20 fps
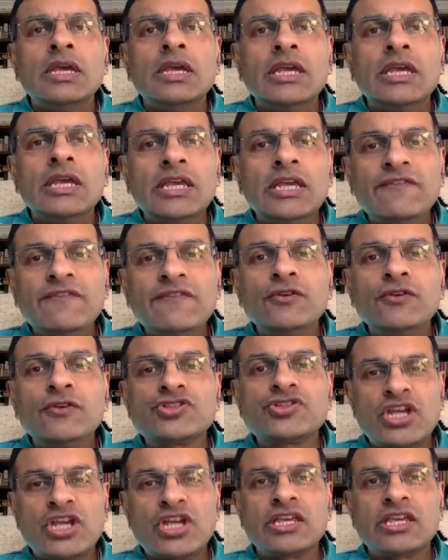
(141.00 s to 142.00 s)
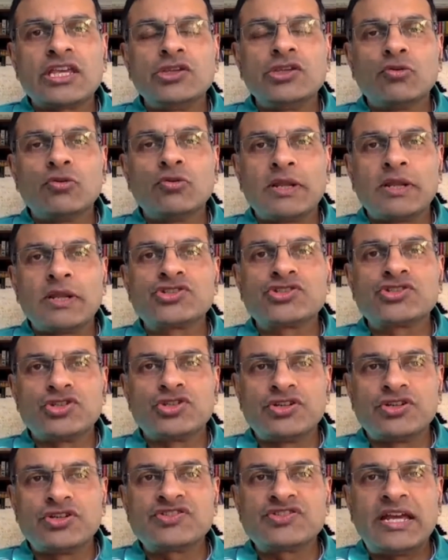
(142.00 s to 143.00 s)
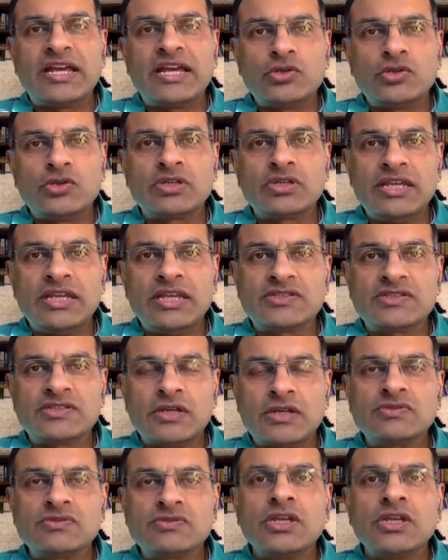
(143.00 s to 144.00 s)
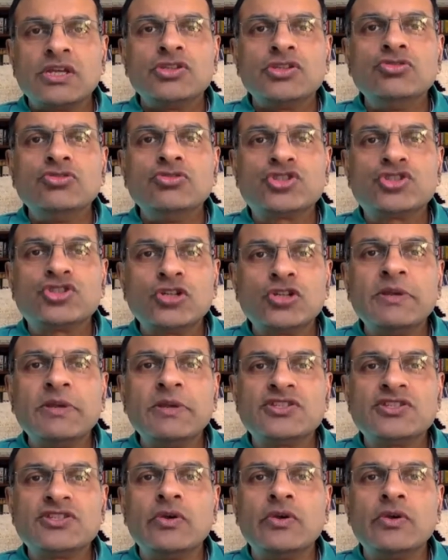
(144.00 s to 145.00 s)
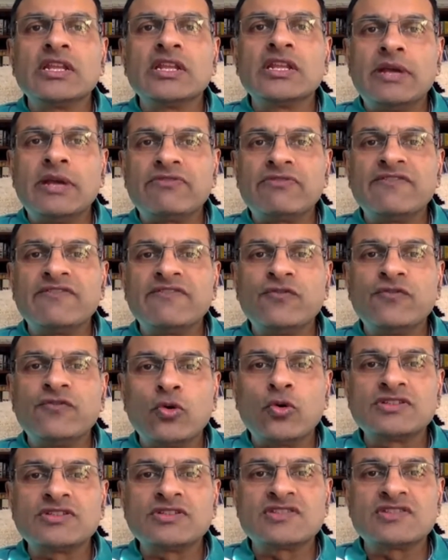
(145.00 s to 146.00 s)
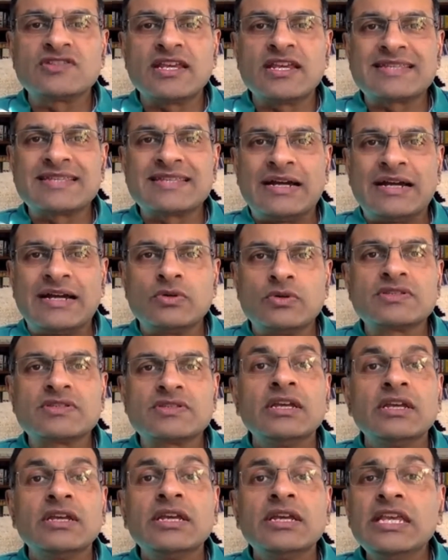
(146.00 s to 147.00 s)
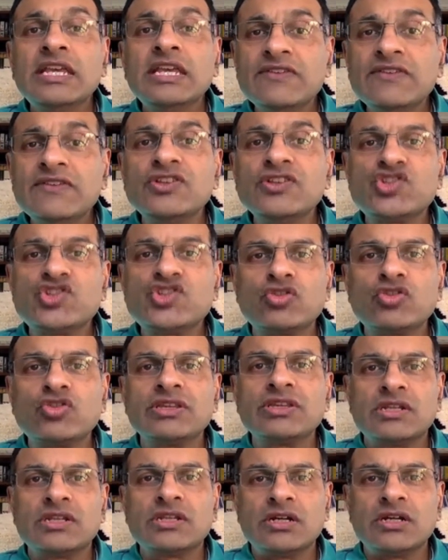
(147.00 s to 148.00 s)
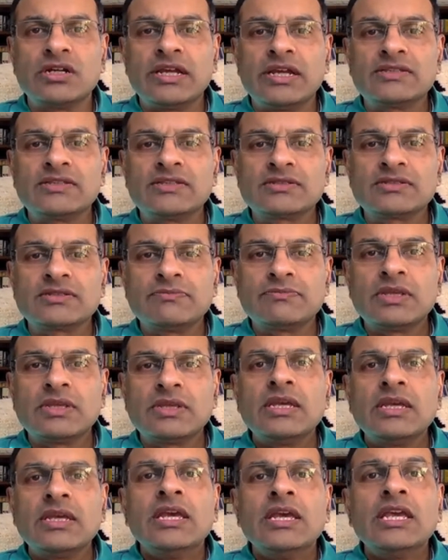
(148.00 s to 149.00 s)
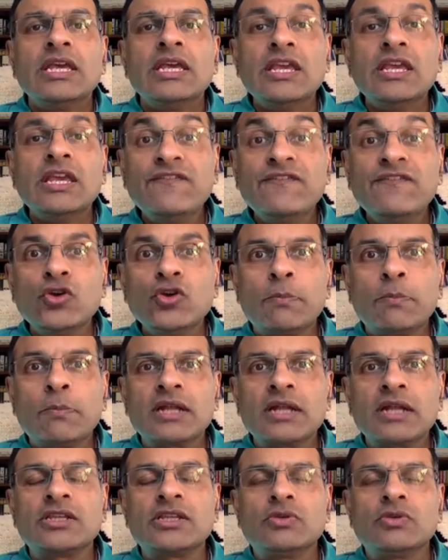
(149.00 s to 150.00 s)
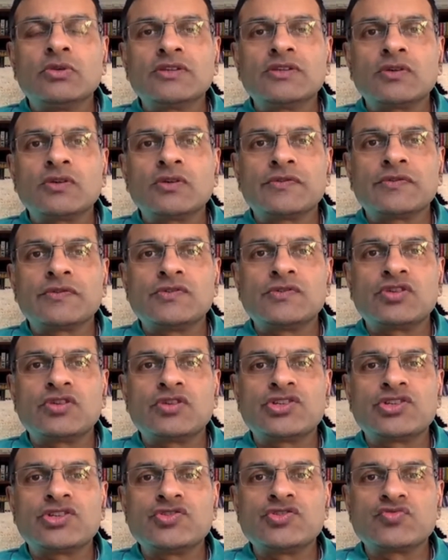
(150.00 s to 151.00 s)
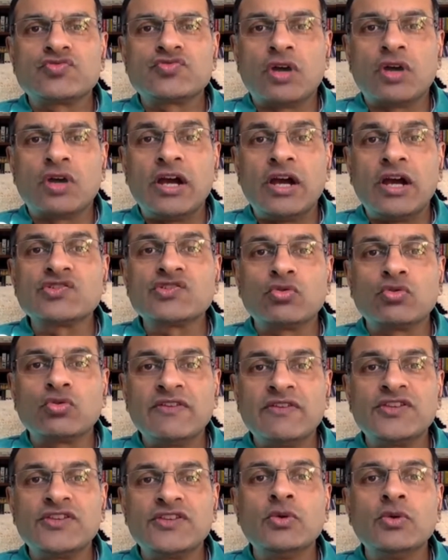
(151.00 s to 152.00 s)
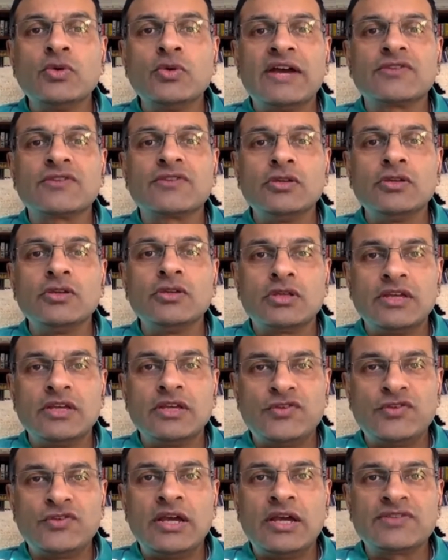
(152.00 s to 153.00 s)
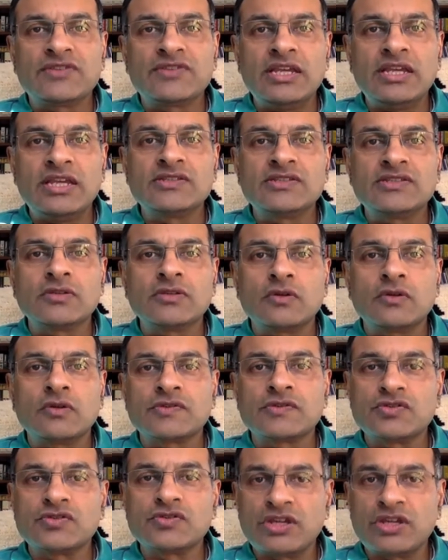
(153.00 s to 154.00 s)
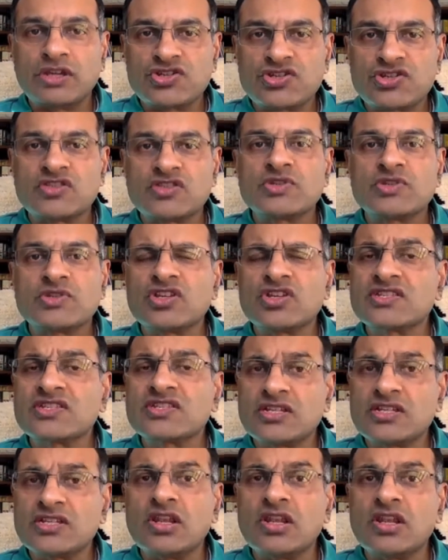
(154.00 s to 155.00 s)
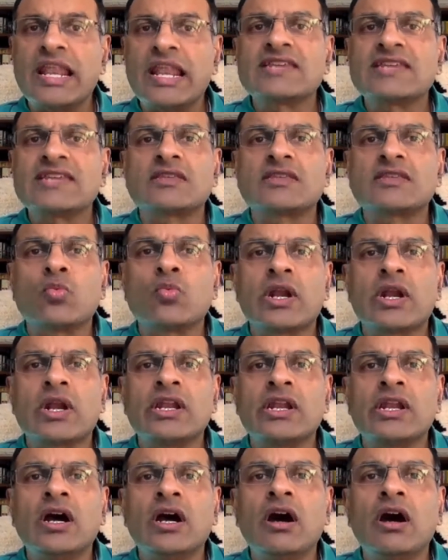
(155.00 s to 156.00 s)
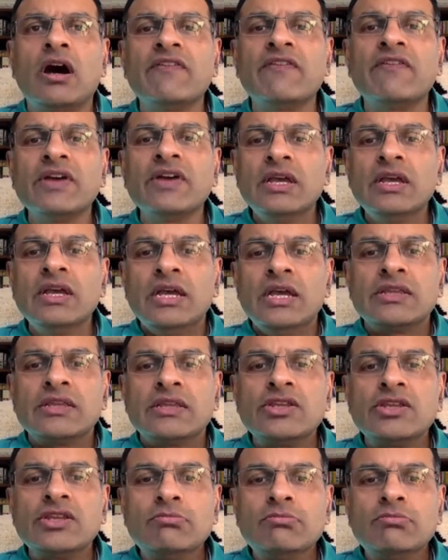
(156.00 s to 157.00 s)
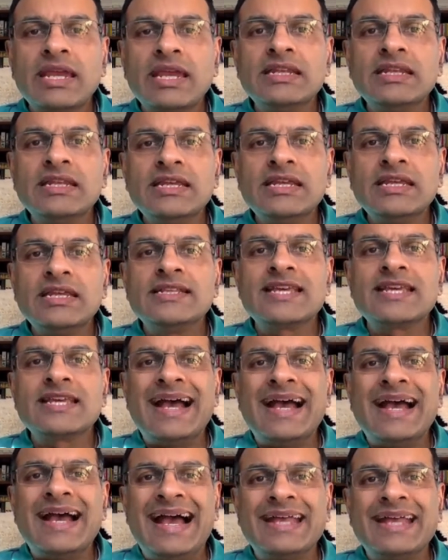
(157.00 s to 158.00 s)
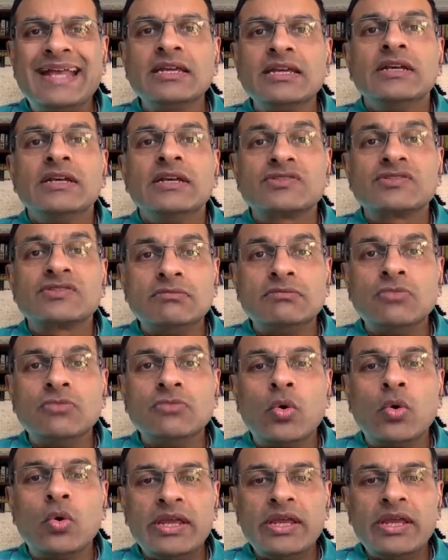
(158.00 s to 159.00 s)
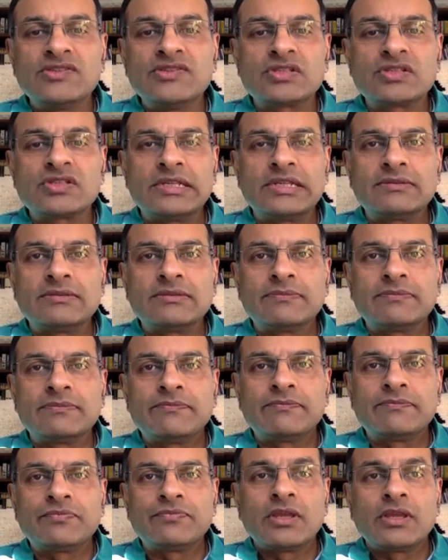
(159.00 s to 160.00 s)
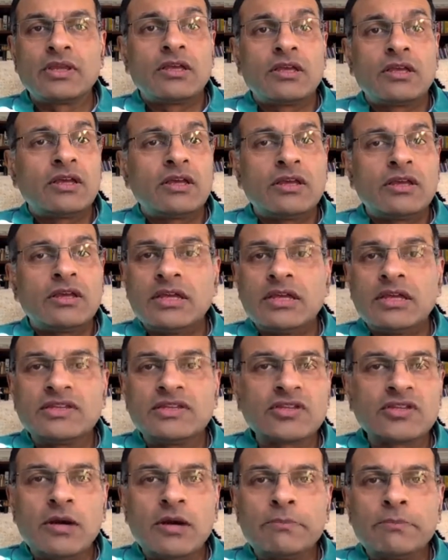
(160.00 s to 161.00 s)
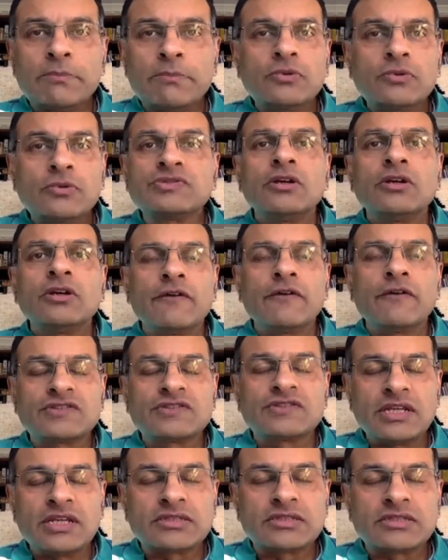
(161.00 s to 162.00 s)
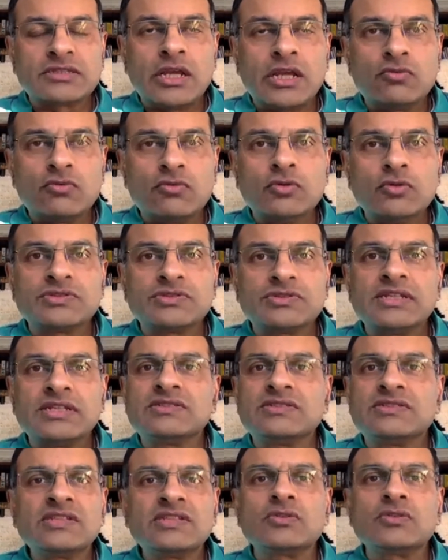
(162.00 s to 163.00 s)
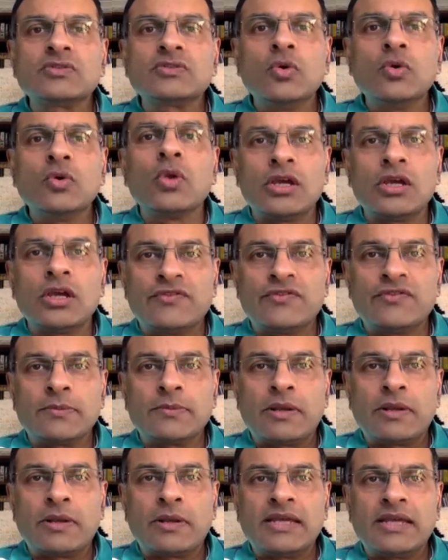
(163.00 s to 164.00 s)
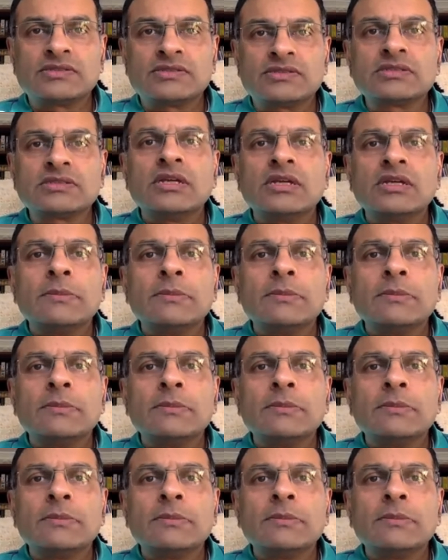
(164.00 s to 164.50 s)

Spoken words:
If you're checking your blood sugars and your ketones, you should be doing them every 4 to 6 hours, even during the night. If your blood glucose concentrations rise, or if you have ketone concentrations which are still less than 1.5, then you may need to add some more insulin. Examples of sick day rules exist all over the place.